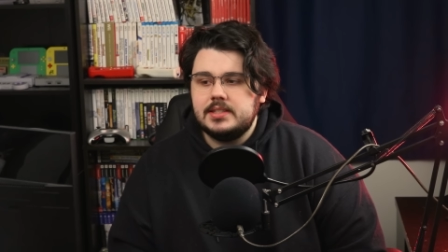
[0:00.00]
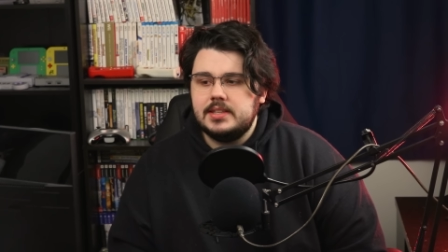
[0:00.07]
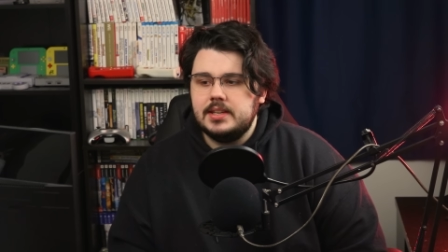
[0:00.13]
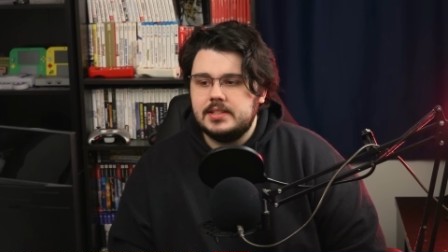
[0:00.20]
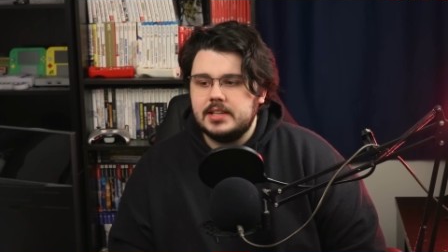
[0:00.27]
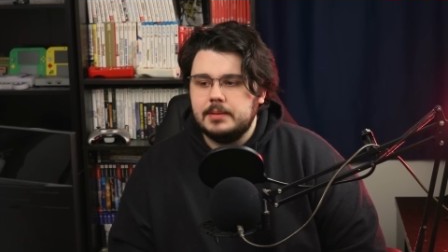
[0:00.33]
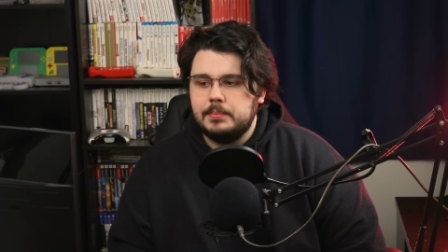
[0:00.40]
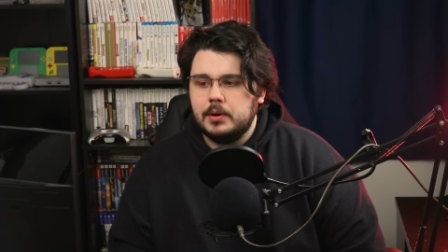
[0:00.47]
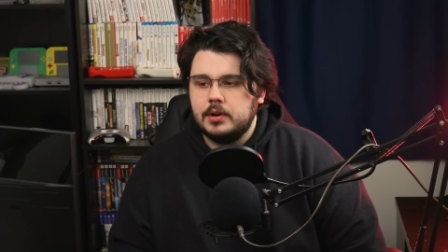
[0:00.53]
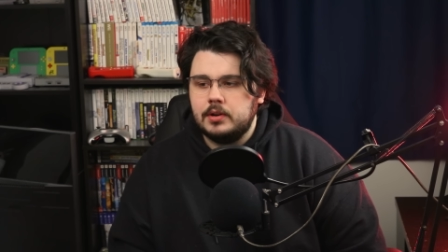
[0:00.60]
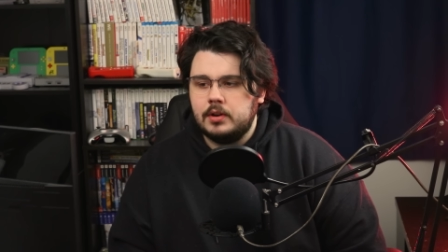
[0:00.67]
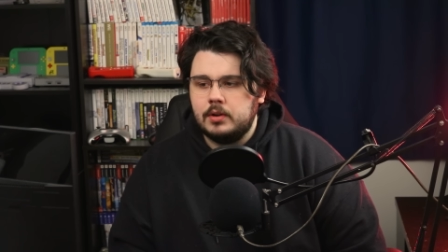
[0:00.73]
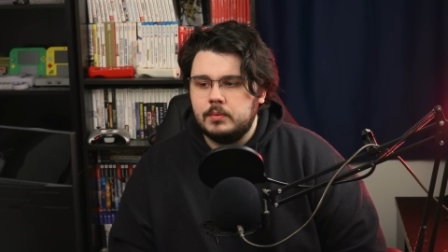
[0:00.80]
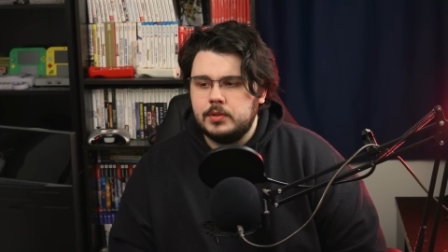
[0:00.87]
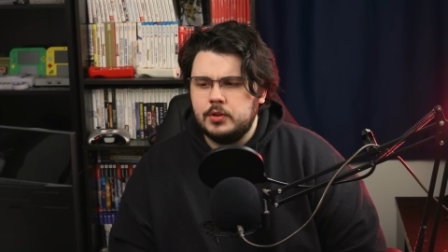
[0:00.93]
seeks out a
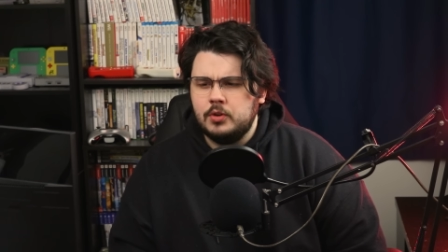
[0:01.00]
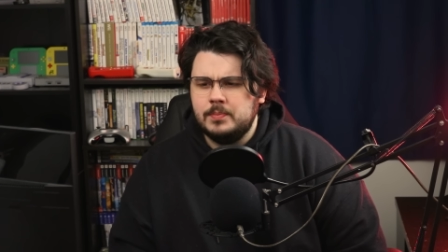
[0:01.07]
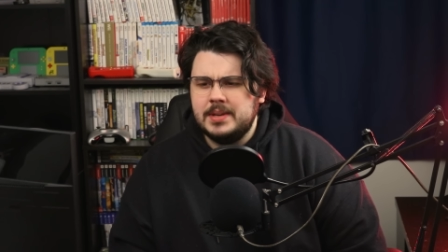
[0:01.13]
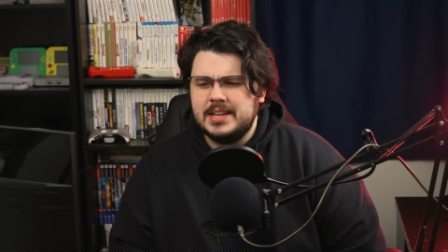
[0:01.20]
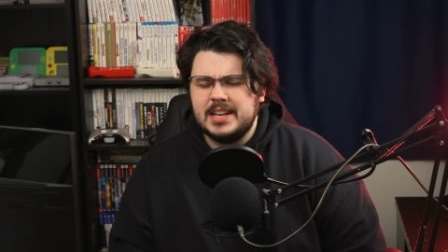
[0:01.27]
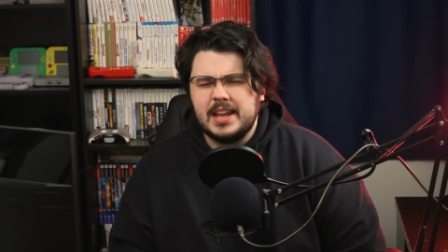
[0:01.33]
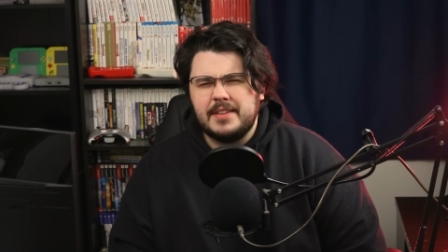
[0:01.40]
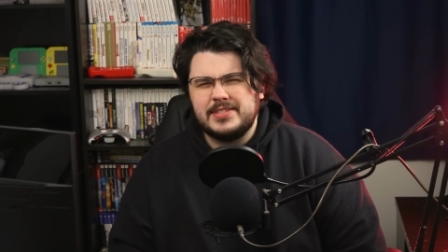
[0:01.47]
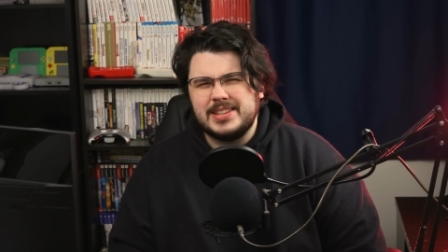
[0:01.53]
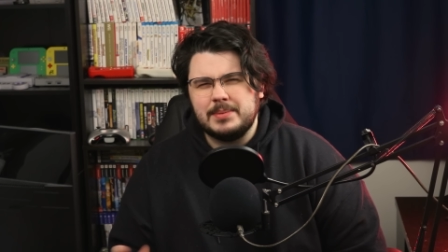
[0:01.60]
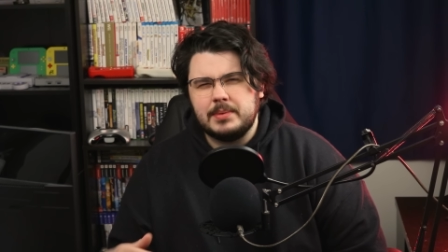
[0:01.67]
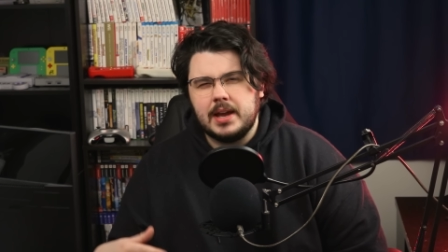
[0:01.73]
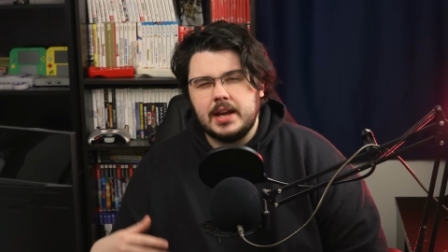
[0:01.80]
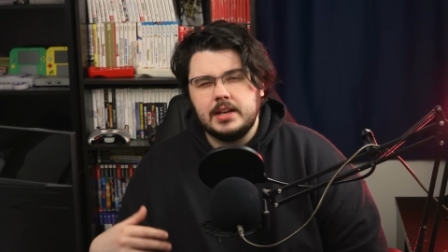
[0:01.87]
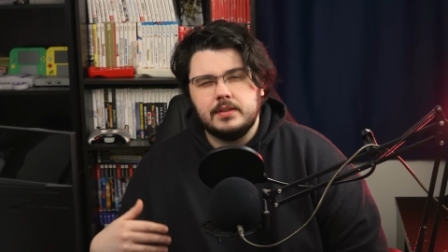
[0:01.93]
partner with whom he can have
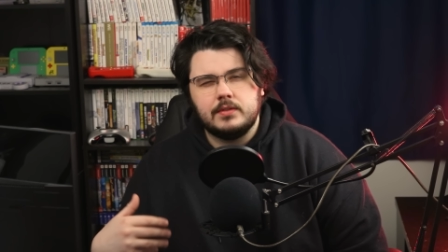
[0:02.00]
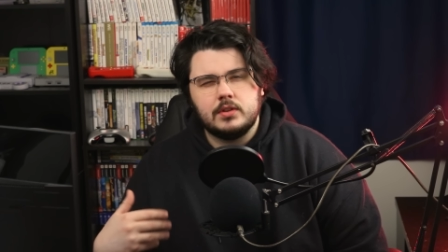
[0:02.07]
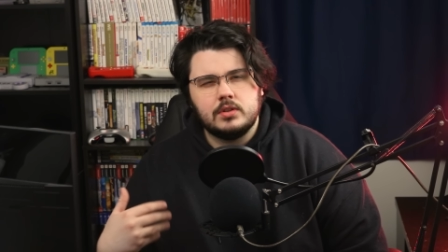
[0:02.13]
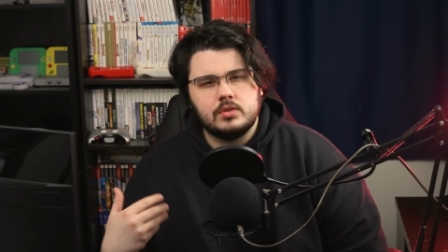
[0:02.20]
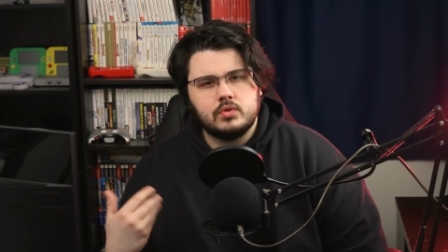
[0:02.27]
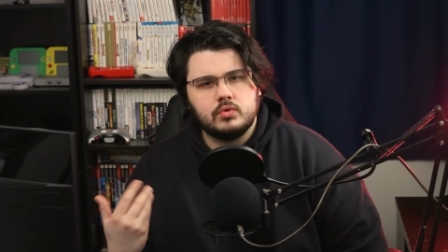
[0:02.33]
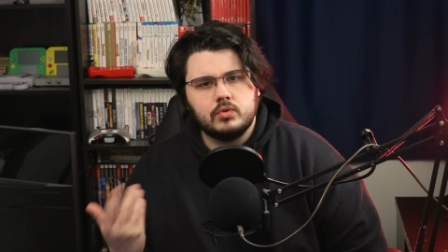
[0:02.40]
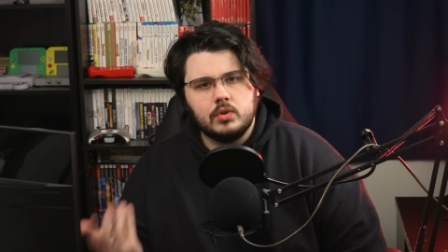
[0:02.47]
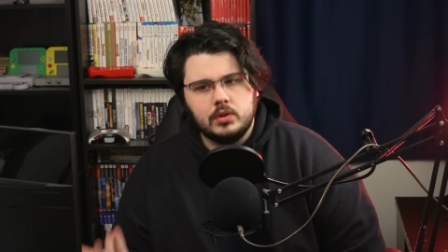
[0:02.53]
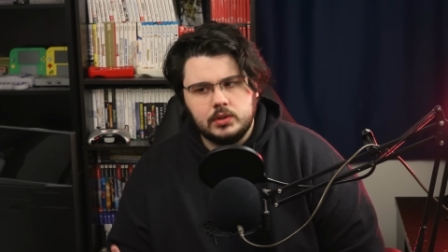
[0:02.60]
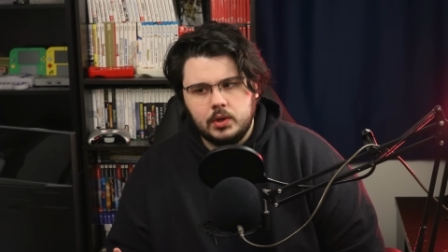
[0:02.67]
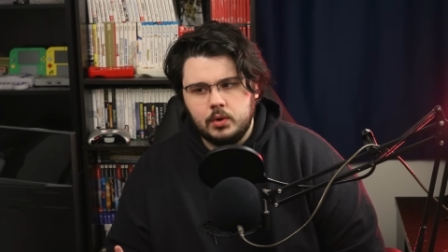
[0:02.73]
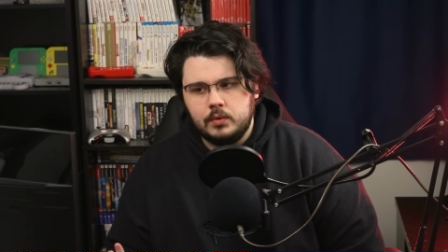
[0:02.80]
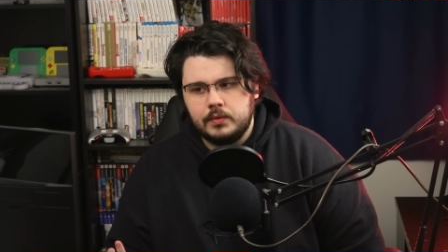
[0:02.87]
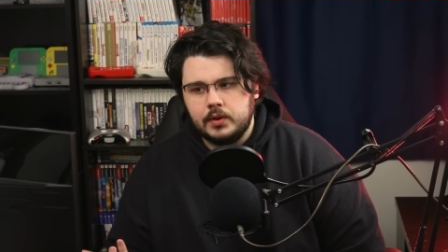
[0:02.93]
some kind of
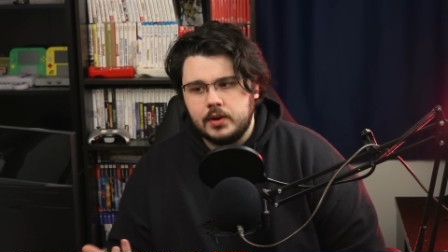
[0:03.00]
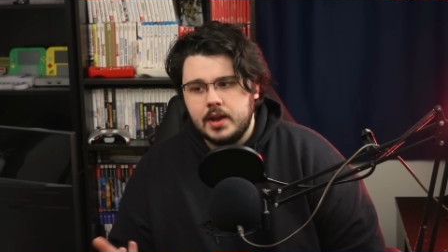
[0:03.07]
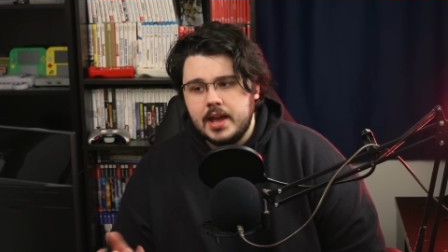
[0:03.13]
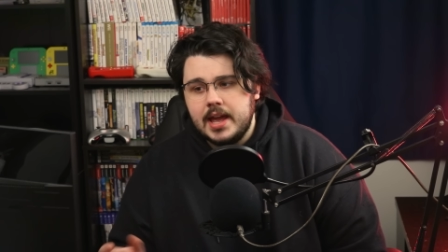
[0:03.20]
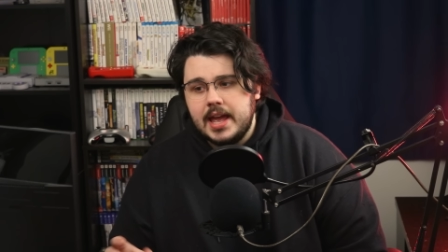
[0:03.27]
control over,